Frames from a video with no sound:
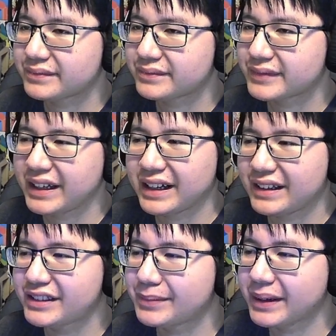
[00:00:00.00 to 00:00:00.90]
Yeah,
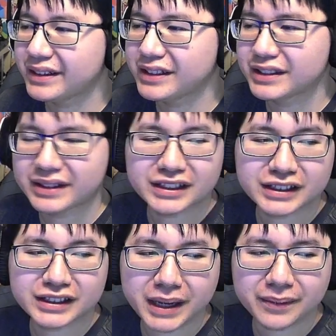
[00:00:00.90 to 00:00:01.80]
let's just make
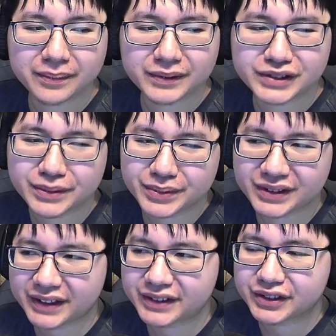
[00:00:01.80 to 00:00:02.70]
this map
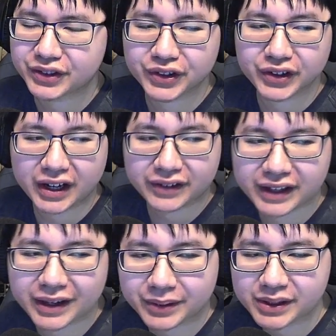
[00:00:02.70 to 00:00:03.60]
simple, showing you how the
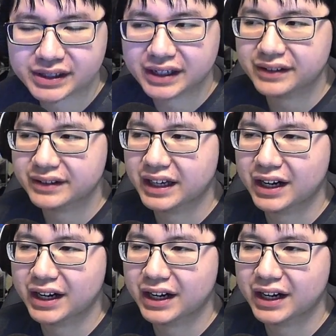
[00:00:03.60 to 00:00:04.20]
game works out.